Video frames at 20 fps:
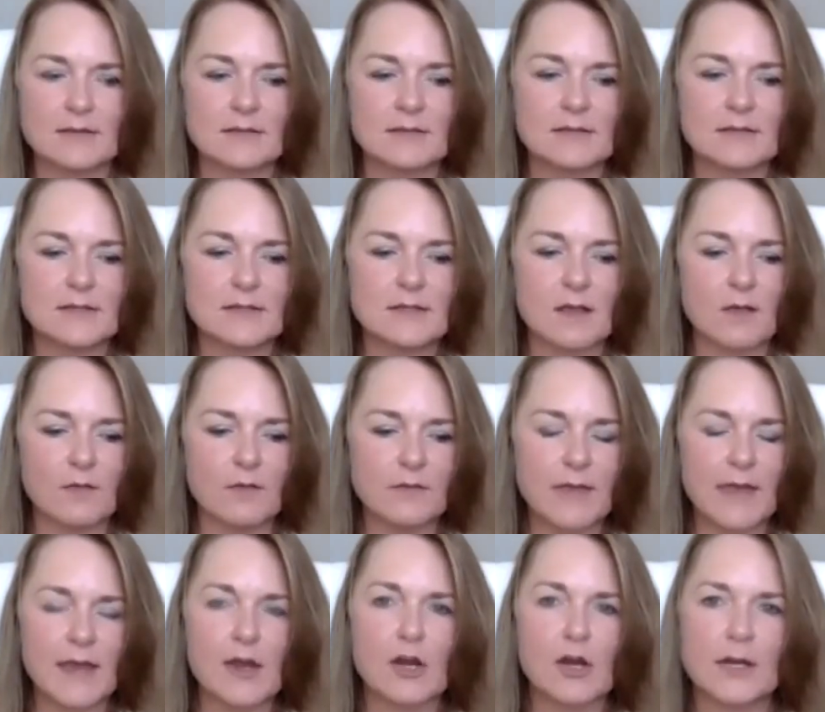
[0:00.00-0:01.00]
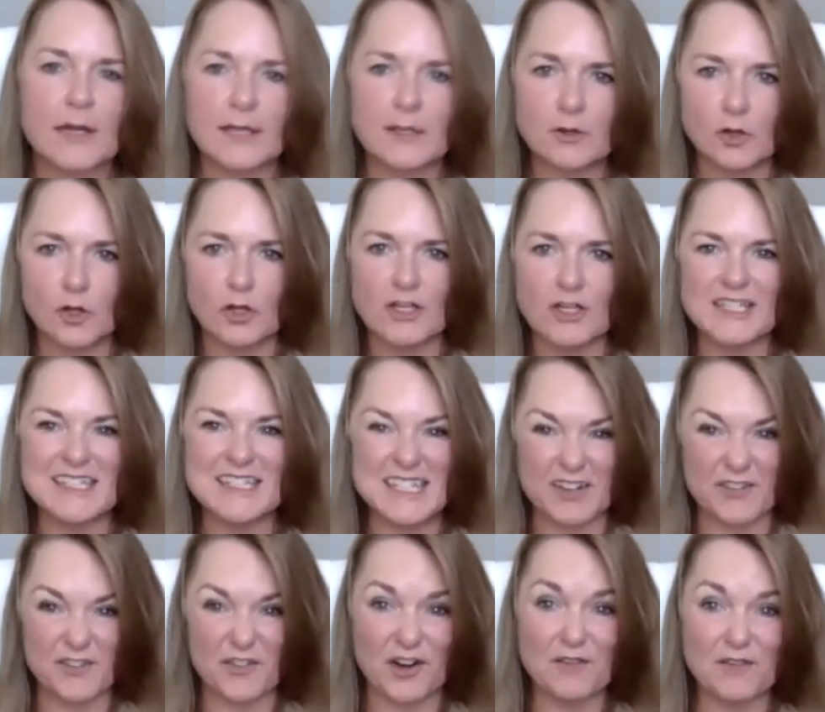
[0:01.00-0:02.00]
self-care can look
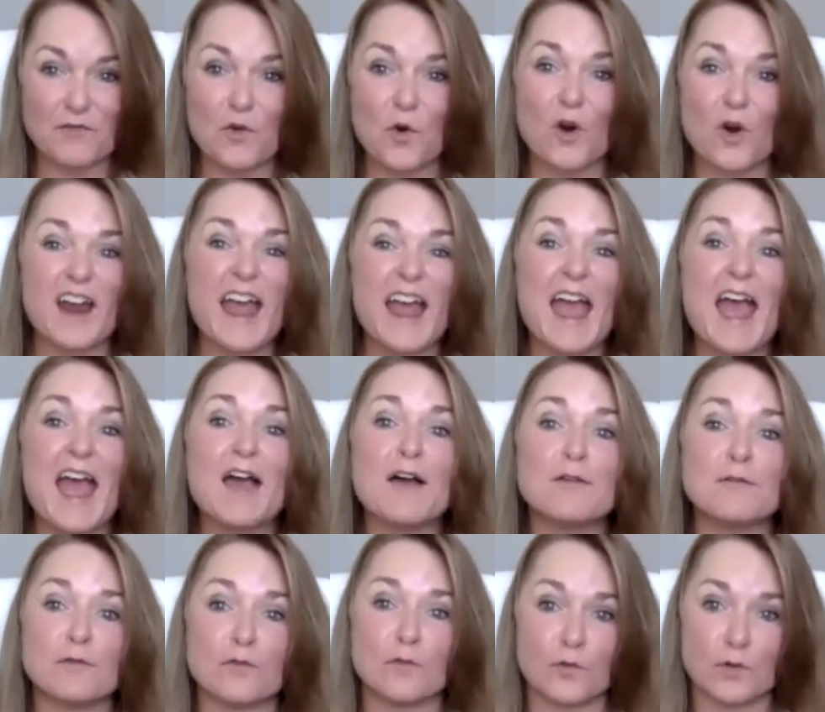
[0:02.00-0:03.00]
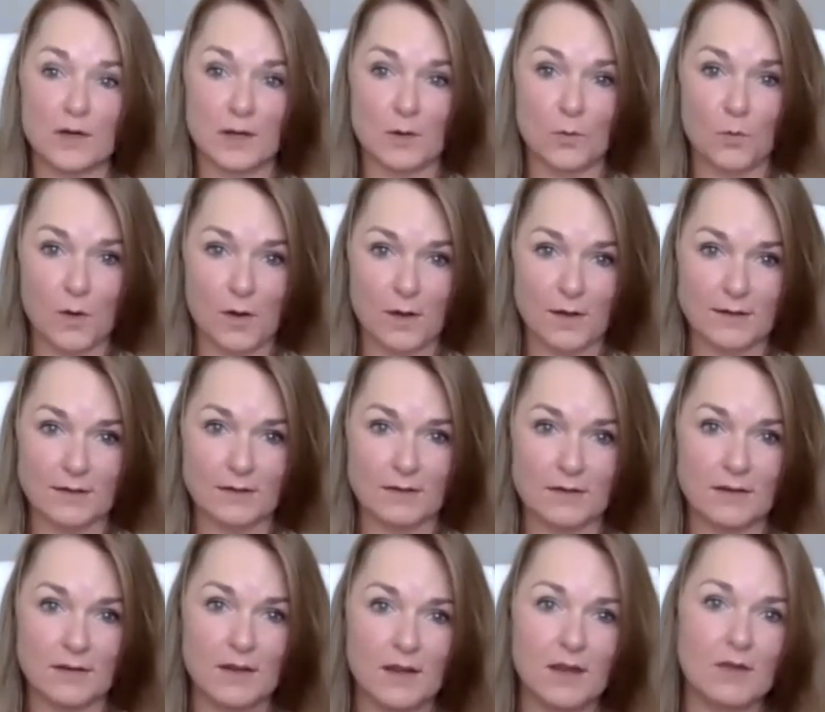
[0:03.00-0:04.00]
different for everyone,
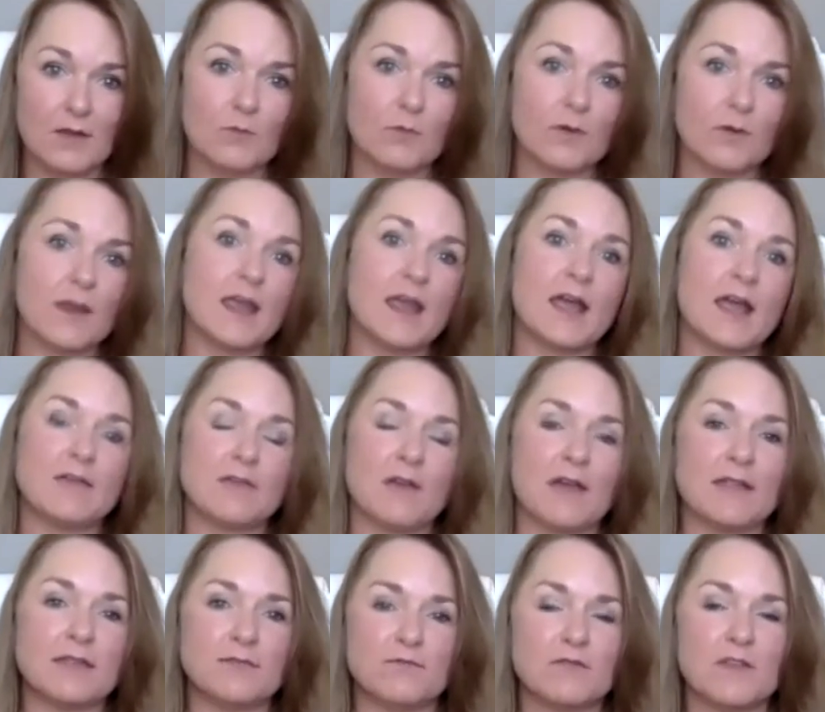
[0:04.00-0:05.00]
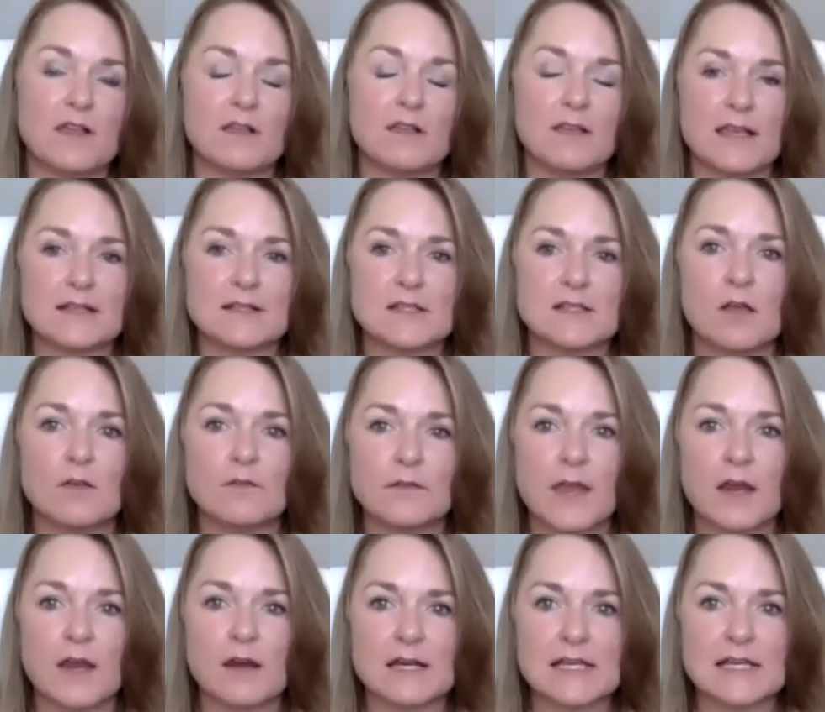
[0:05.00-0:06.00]
right? I feel like
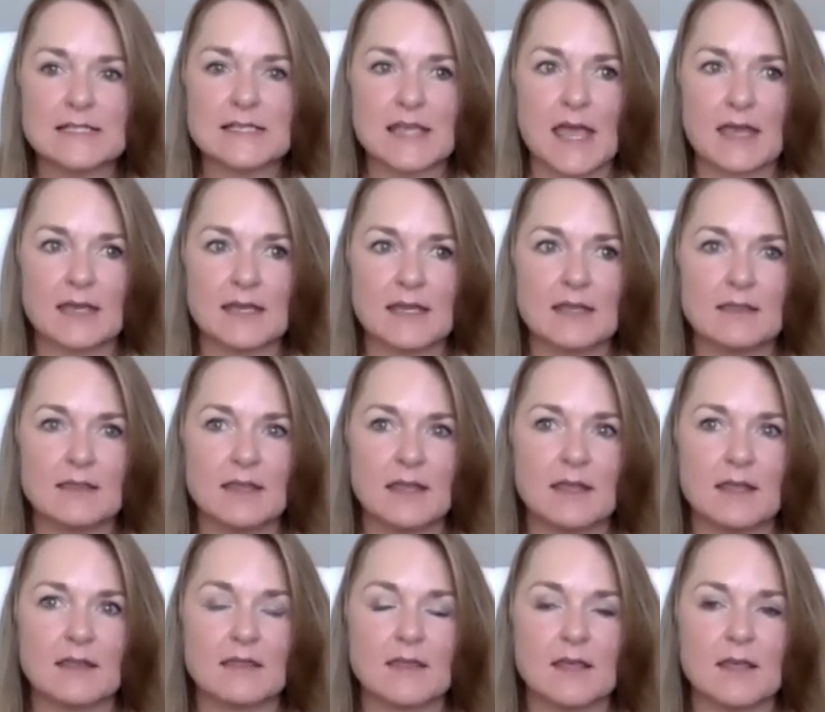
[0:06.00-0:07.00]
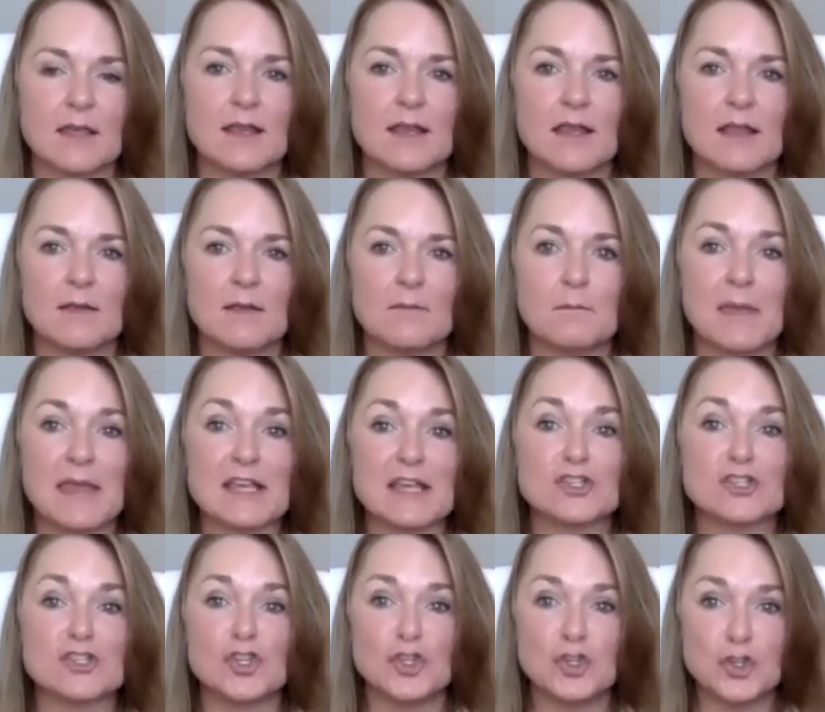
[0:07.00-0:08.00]
self-care is anything that makes
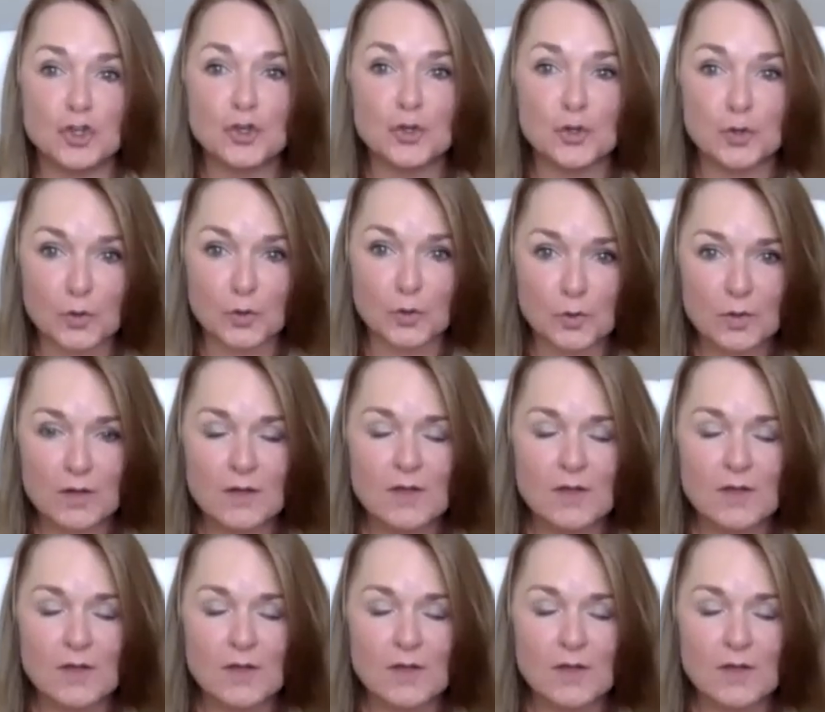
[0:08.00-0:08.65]
you